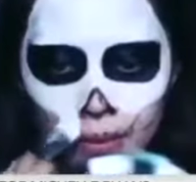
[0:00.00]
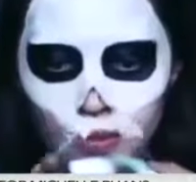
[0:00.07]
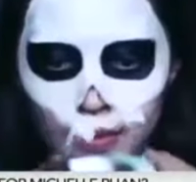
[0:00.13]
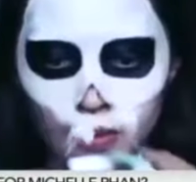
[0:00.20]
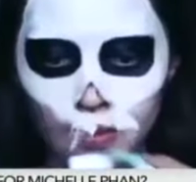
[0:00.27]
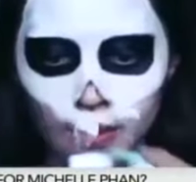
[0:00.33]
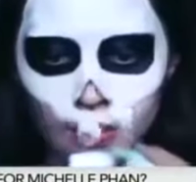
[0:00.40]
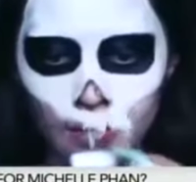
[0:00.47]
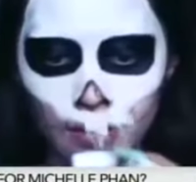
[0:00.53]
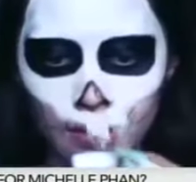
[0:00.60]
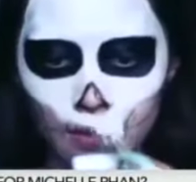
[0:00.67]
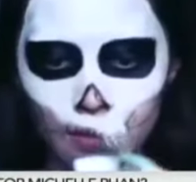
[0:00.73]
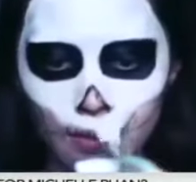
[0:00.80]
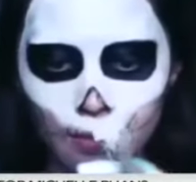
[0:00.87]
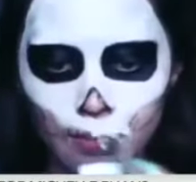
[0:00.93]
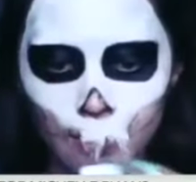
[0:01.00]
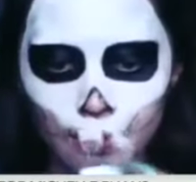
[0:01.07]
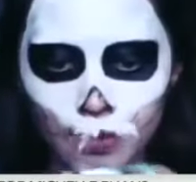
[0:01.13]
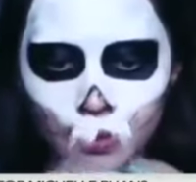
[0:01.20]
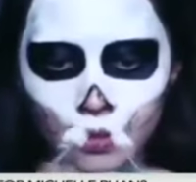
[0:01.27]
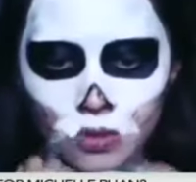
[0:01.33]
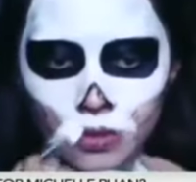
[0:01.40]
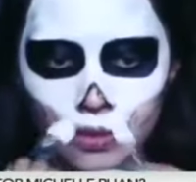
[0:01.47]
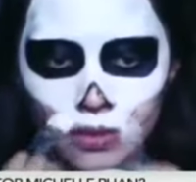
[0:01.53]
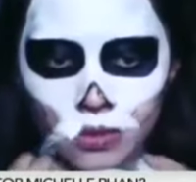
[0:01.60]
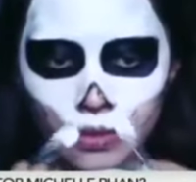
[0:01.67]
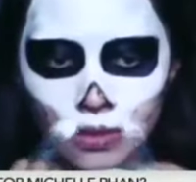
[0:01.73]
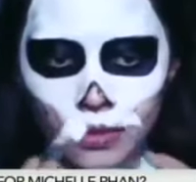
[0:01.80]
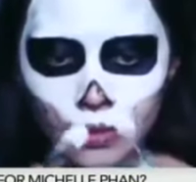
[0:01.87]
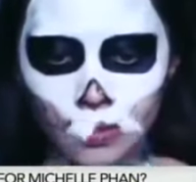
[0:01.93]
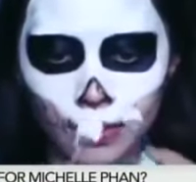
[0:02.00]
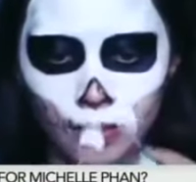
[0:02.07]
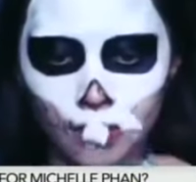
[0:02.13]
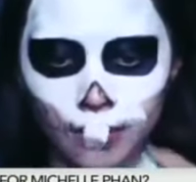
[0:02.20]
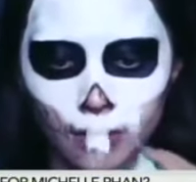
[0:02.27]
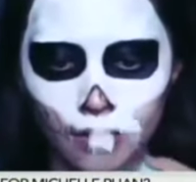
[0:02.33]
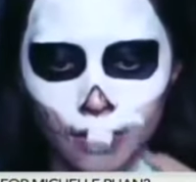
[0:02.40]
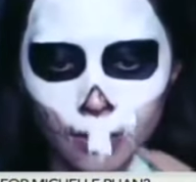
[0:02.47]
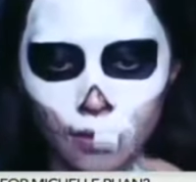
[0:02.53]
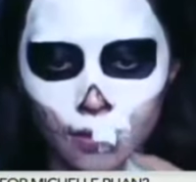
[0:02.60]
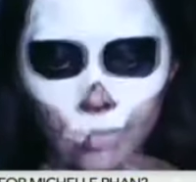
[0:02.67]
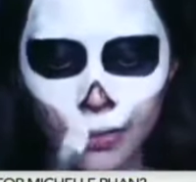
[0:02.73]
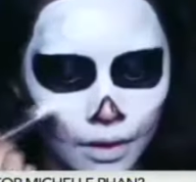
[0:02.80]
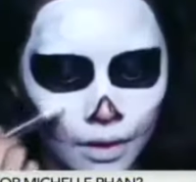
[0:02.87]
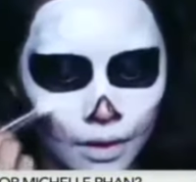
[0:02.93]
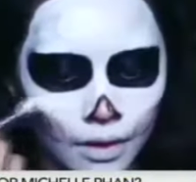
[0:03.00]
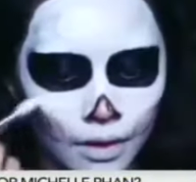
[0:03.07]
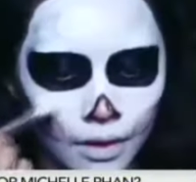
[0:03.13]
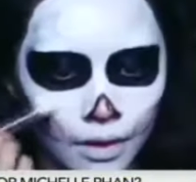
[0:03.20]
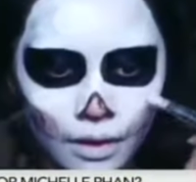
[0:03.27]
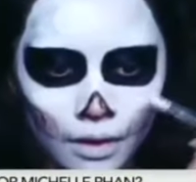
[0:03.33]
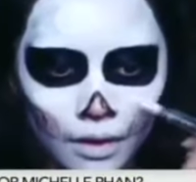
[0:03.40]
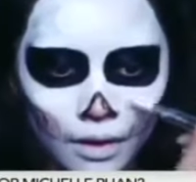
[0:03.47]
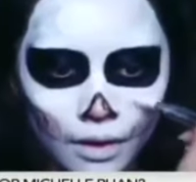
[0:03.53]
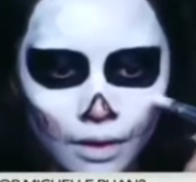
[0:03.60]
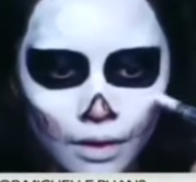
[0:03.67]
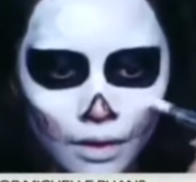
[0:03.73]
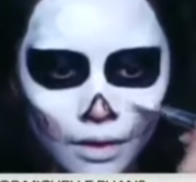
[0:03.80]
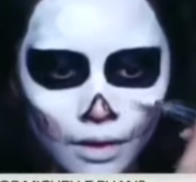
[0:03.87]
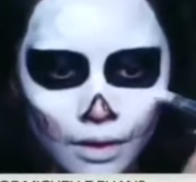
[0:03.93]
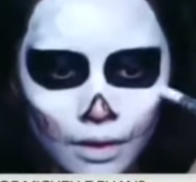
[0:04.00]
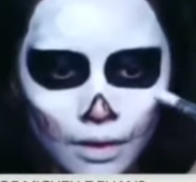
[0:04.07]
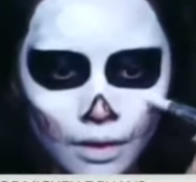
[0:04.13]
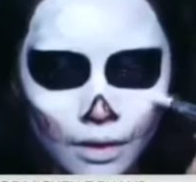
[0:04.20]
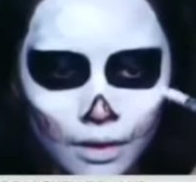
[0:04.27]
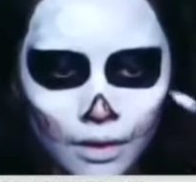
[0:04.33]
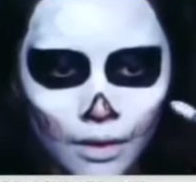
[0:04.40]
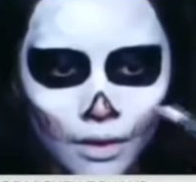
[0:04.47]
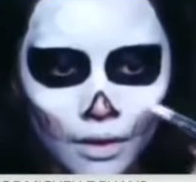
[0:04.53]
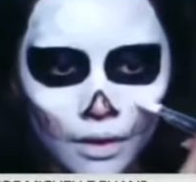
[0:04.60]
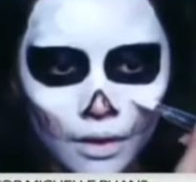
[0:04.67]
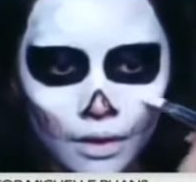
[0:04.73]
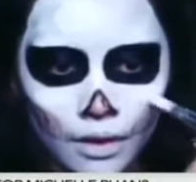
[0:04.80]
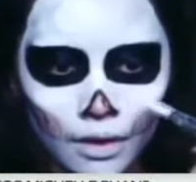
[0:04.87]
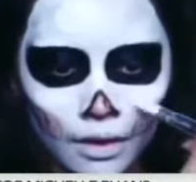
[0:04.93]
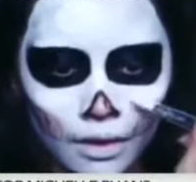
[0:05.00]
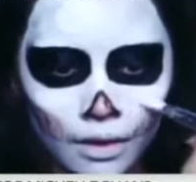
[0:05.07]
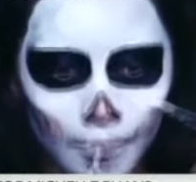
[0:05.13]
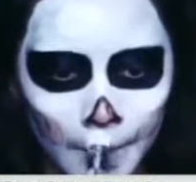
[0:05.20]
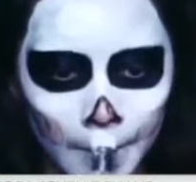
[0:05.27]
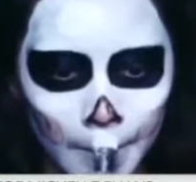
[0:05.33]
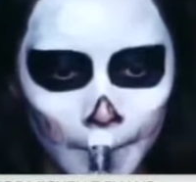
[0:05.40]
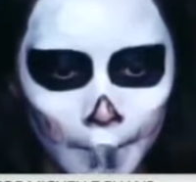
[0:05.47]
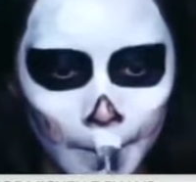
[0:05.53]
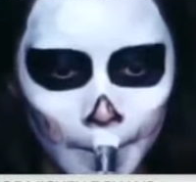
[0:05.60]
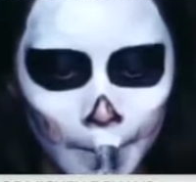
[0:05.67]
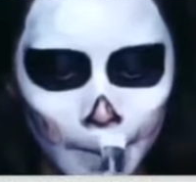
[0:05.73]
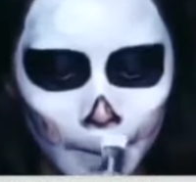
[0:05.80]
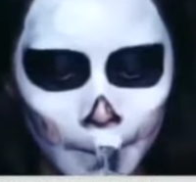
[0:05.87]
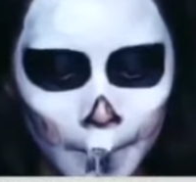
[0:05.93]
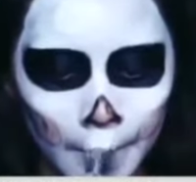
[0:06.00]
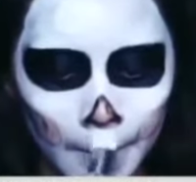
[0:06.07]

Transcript: well, it's tough to say because uh, I, I I'm not, you know, I'm not